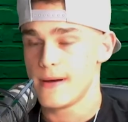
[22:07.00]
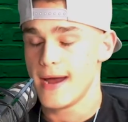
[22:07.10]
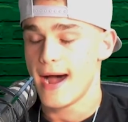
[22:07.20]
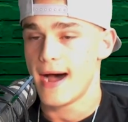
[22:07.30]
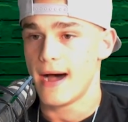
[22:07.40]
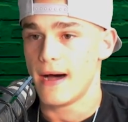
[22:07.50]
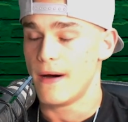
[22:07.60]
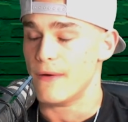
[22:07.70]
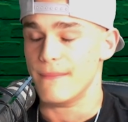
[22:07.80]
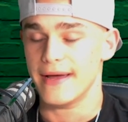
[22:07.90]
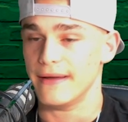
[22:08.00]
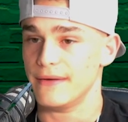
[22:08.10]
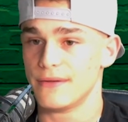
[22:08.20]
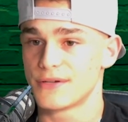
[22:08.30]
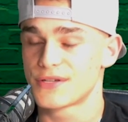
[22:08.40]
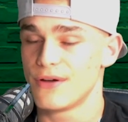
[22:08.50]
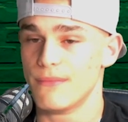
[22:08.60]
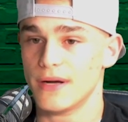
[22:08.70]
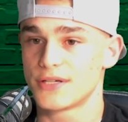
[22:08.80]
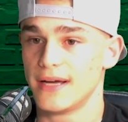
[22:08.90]
Yeah. Oh man, there's so
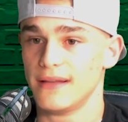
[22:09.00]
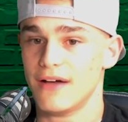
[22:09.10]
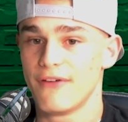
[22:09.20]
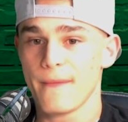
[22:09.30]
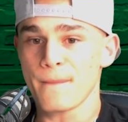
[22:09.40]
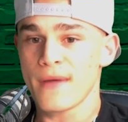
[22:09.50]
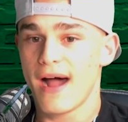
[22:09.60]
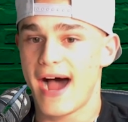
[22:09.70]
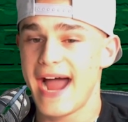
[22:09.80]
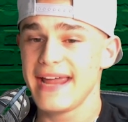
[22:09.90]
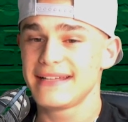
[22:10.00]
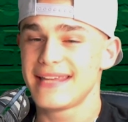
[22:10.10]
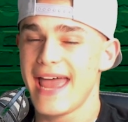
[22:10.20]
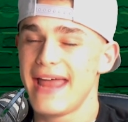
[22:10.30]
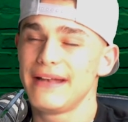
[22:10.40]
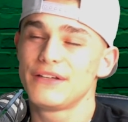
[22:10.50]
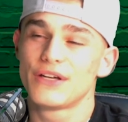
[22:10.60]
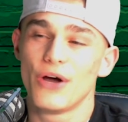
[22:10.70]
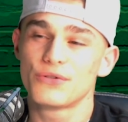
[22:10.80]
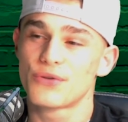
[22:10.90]
much I love. Tend to
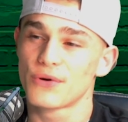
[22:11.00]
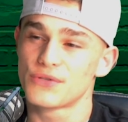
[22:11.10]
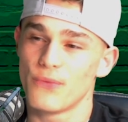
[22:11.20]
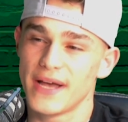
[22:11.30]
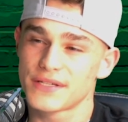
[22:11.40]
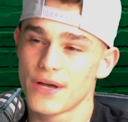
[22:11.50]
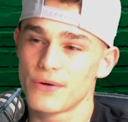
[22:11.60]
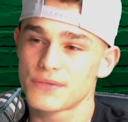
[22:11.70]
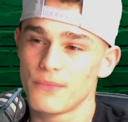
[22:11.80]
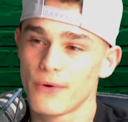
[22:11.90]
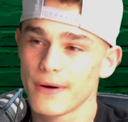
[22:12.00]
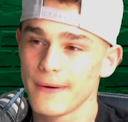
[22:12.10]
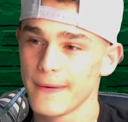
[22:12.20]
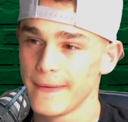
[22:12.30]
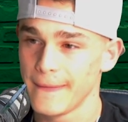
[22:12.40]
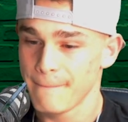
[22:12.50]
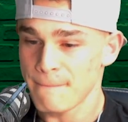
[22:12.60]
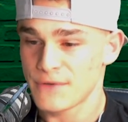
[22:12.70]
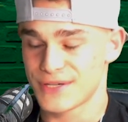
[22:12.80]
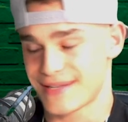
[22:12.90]
go towards West Coast more,
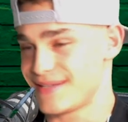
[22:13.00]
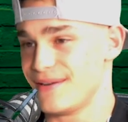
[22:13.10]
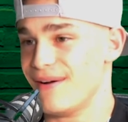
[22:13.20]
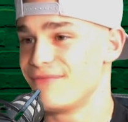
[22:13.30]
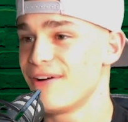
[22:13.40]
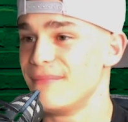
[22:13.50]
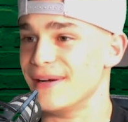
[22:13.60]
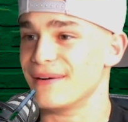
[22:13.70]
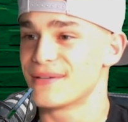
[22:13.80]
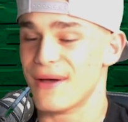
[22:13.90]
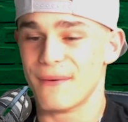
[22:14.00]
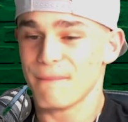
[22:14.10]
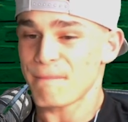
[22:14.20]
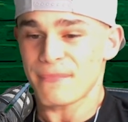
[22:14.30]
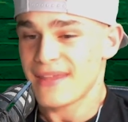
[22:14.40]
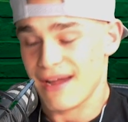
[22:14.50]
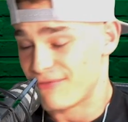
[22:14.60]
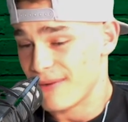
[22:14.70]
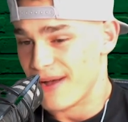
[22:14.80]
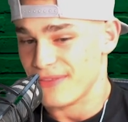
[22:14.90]
just because I'm from here, so I'm
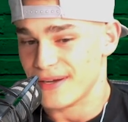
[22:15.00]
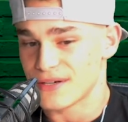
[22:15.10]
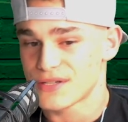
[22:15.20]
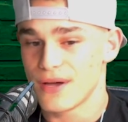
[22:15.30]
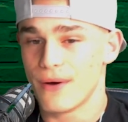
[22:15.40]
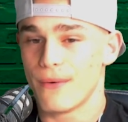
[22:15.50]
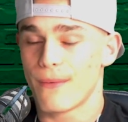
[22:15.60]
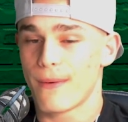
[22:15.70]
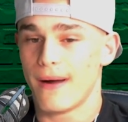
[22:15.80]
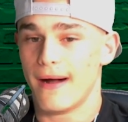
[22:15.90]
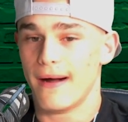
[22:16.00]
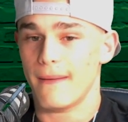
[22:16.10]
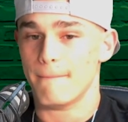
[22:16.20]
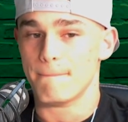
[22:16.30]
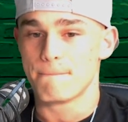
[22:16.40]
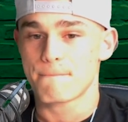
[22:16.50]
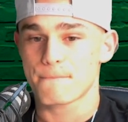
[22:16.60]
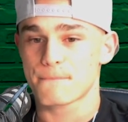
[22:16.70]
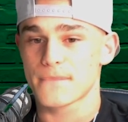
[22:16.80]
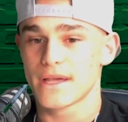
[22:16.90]
from out there. So
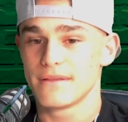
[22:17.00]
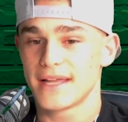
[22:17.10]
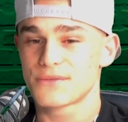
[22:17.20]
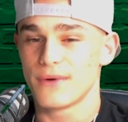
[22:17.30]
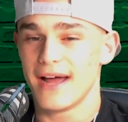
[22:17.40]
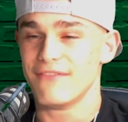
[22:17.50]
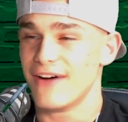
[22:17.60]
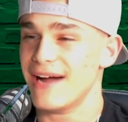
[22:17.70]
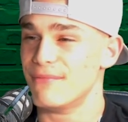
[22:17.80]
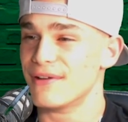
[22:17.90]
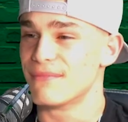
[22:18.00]
that's what I vibe with